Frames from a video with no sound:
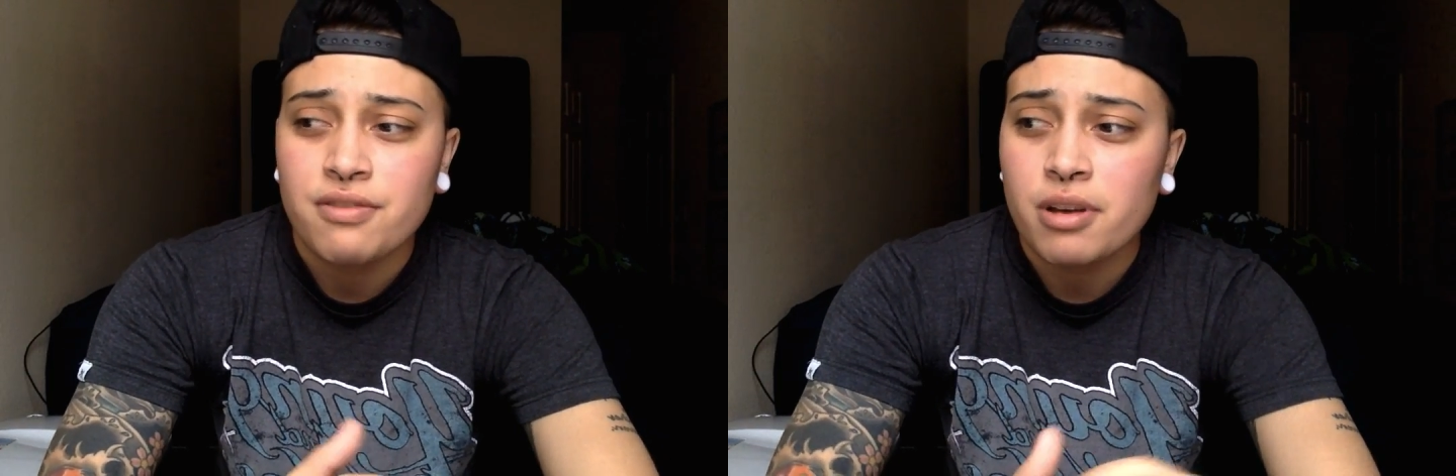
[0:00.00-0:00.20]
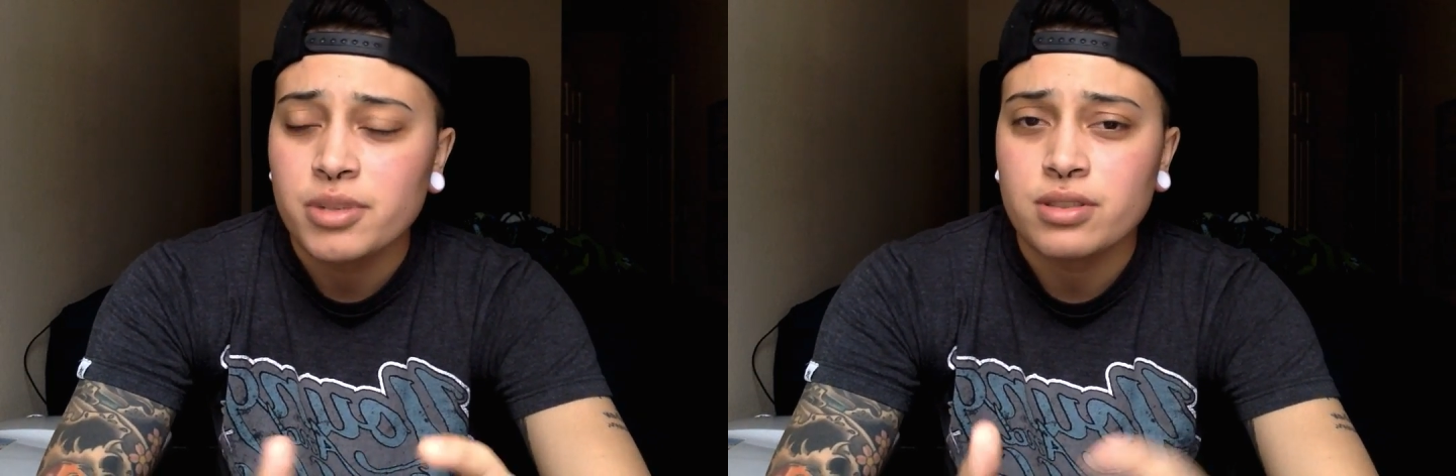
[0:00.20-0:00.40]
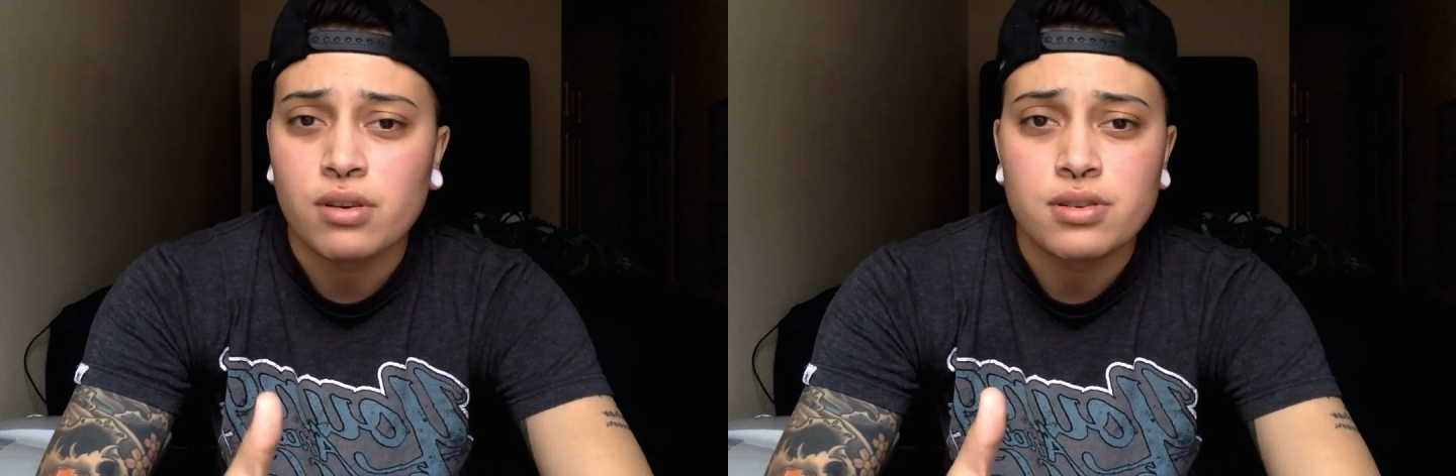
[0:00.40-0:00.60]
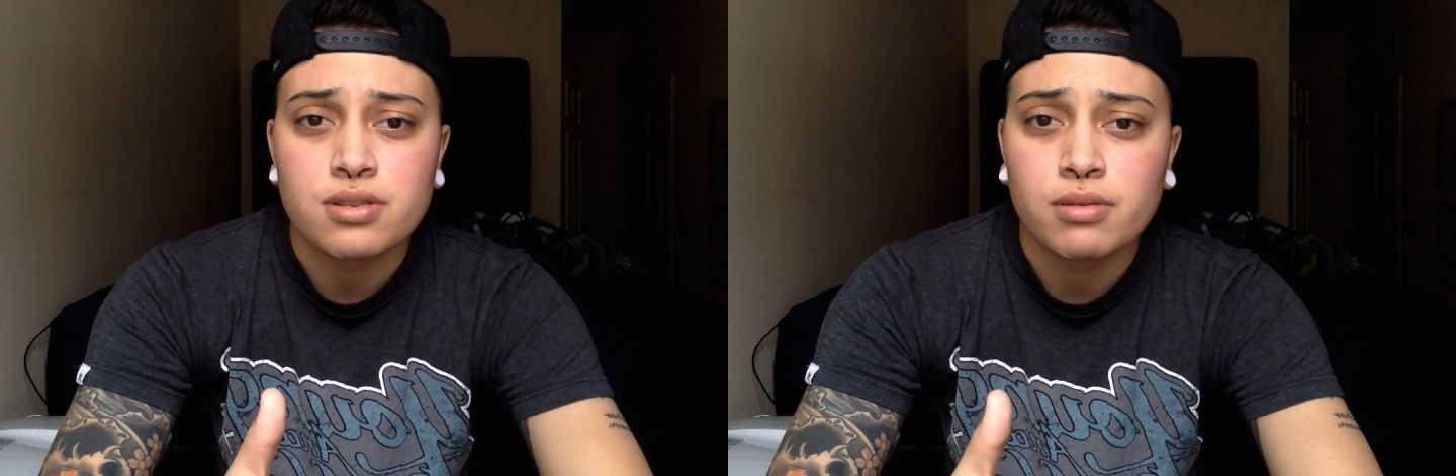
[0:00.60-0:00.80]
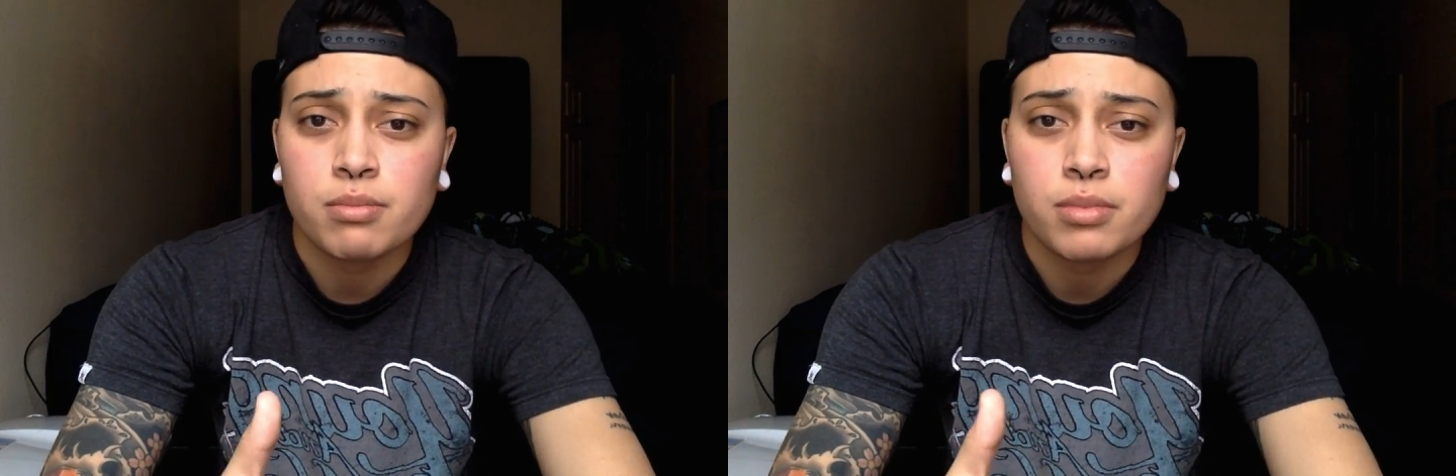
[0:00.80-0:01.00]
Family's
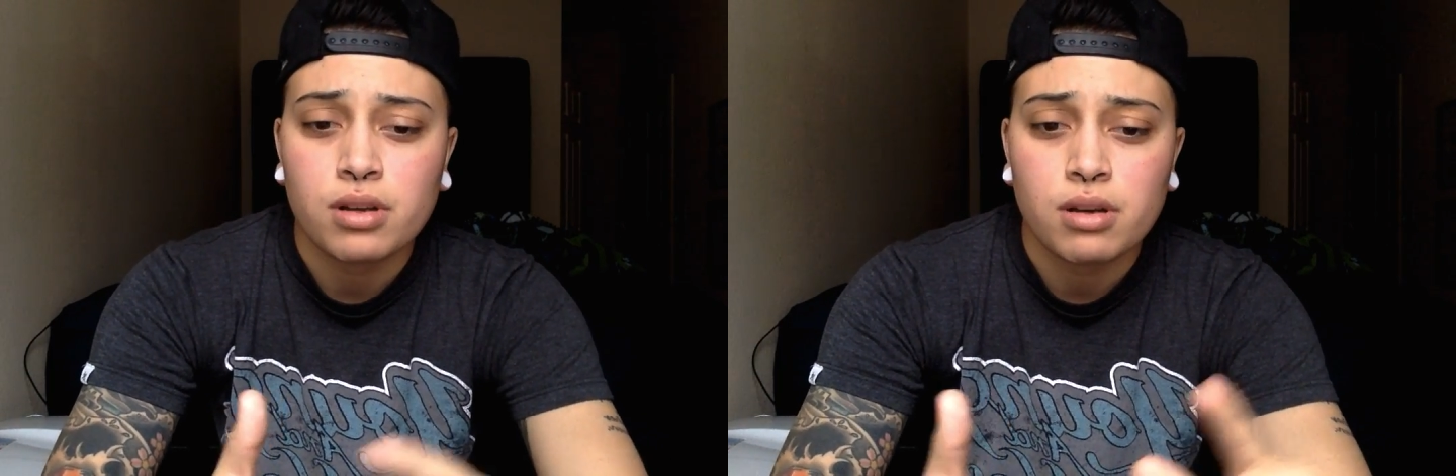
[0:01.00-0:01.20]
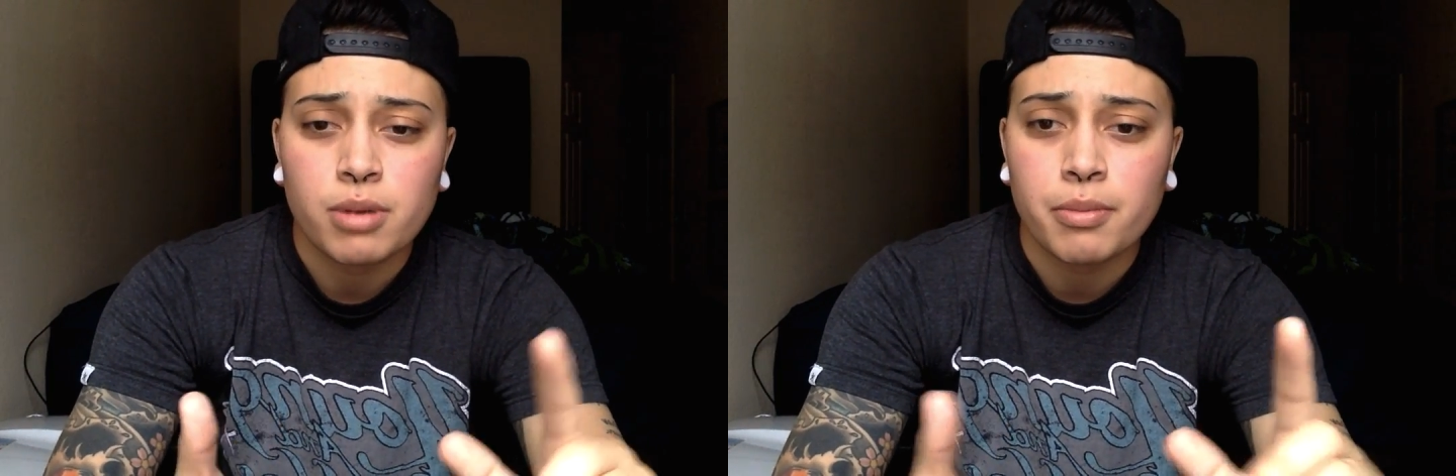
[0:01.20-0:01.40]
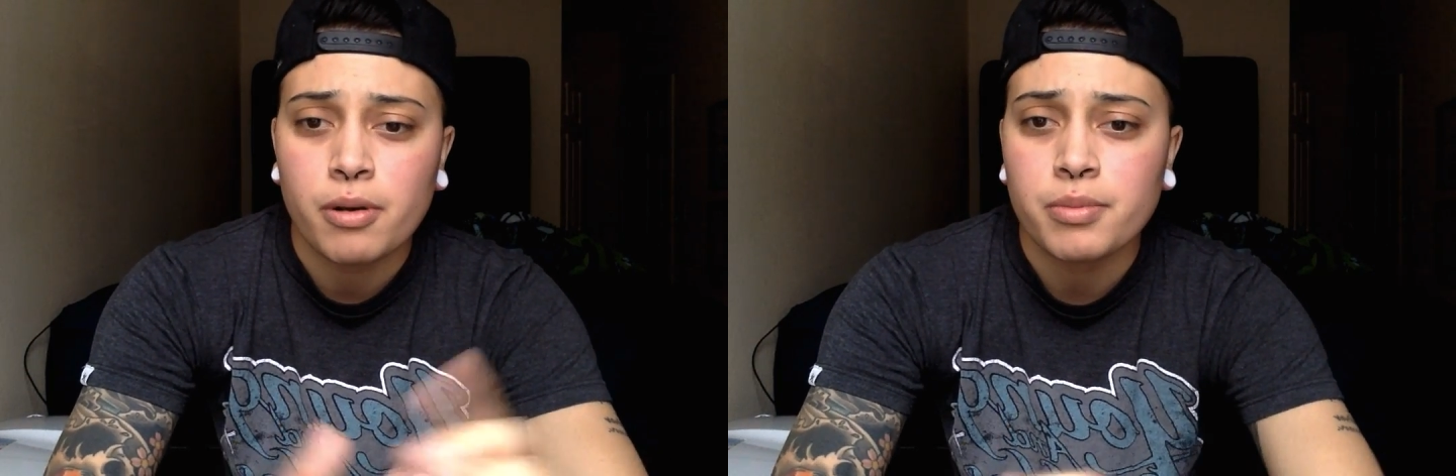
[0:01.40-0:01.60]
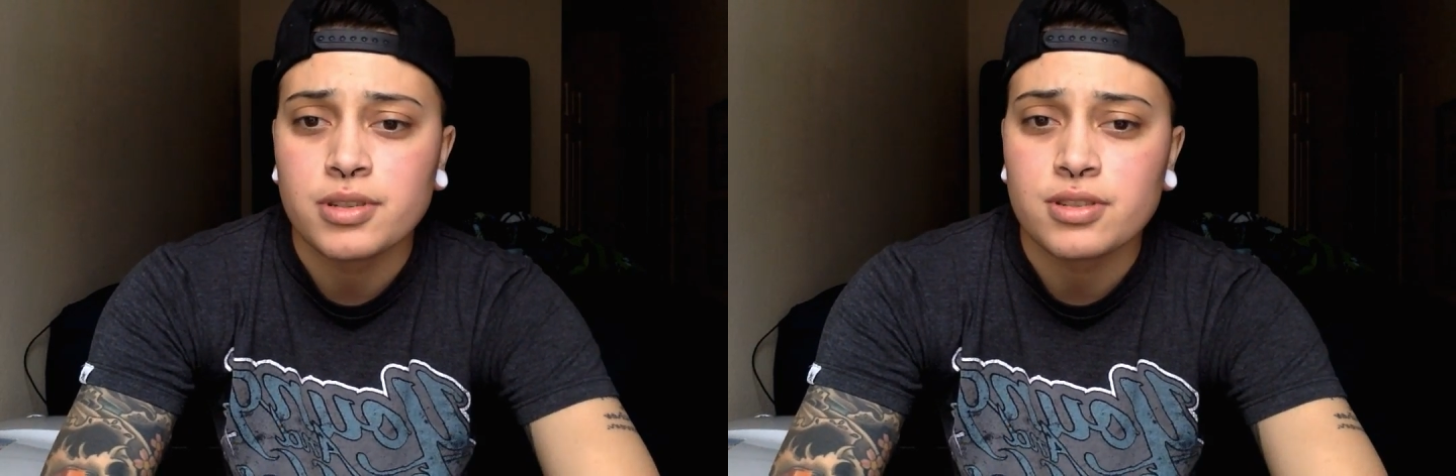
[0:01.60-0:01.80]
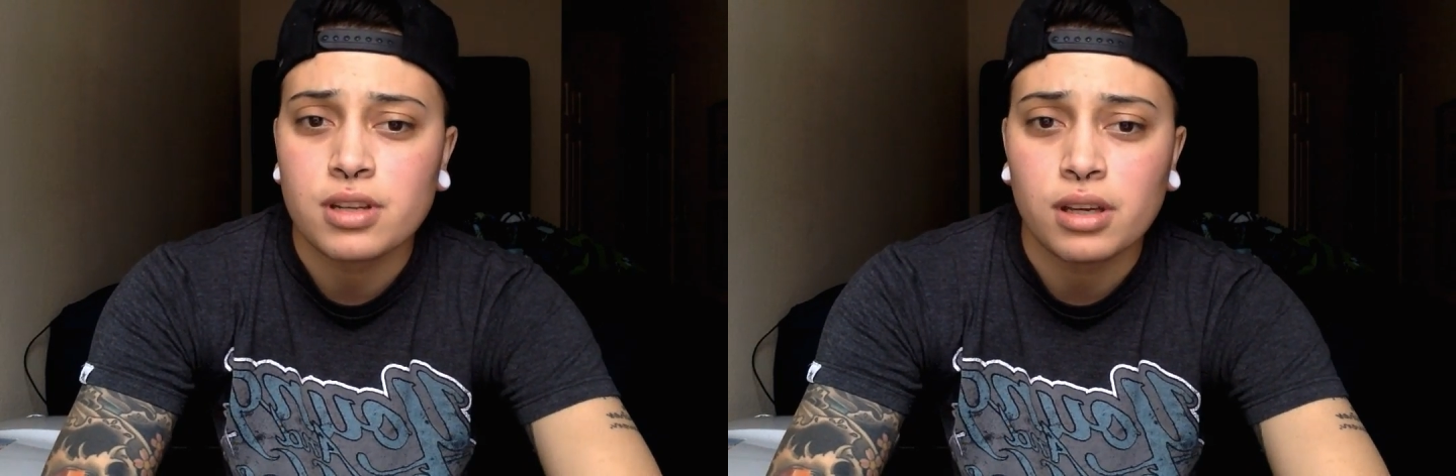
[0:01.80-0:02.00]
awesome. My mom
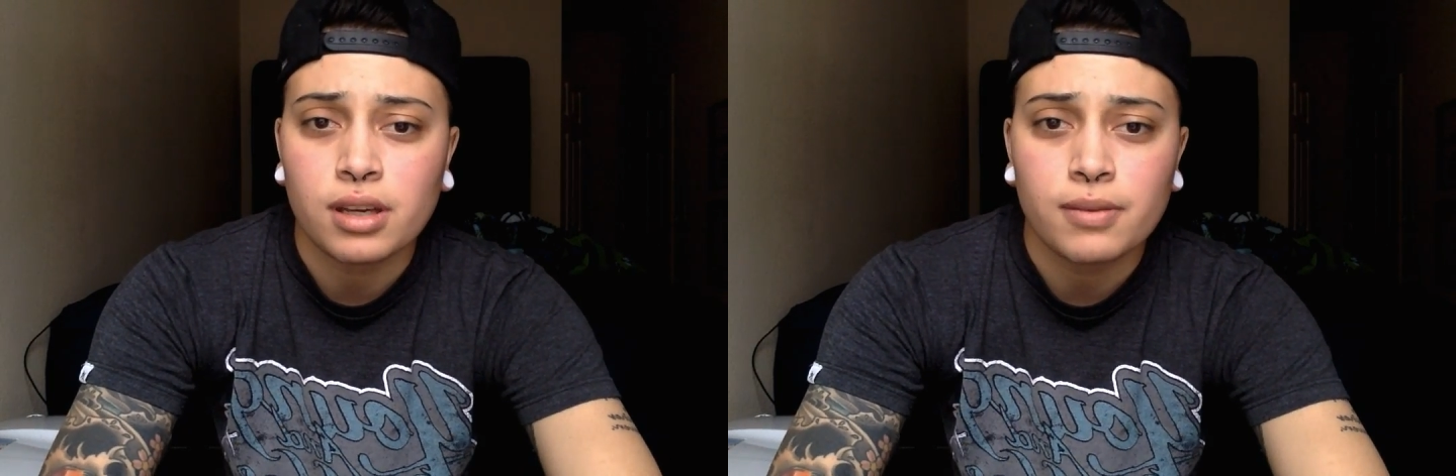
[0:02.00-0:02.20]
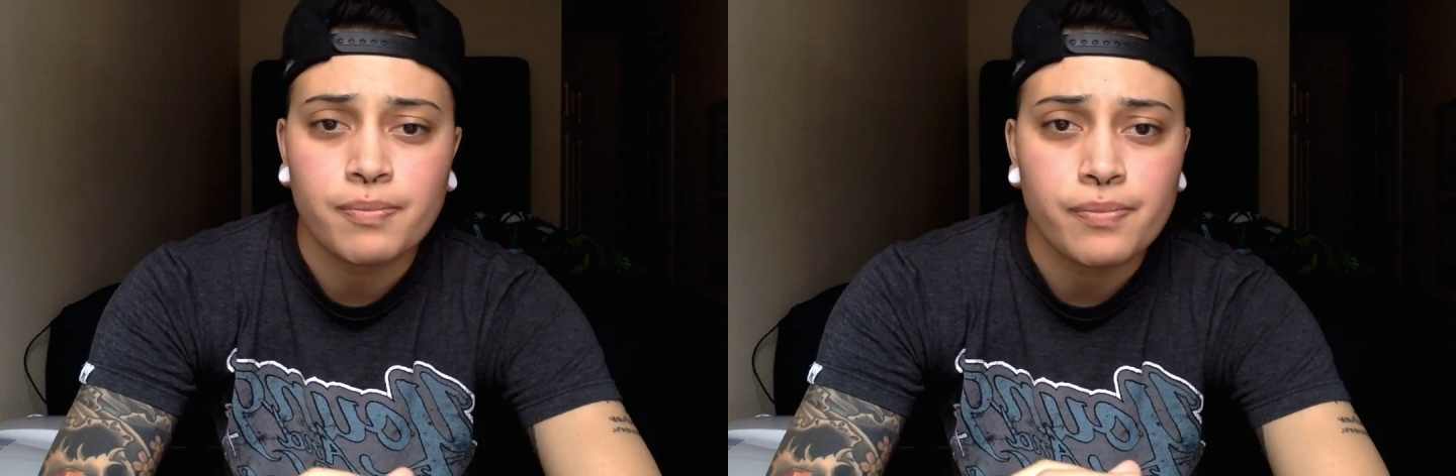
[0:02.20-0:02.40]
is like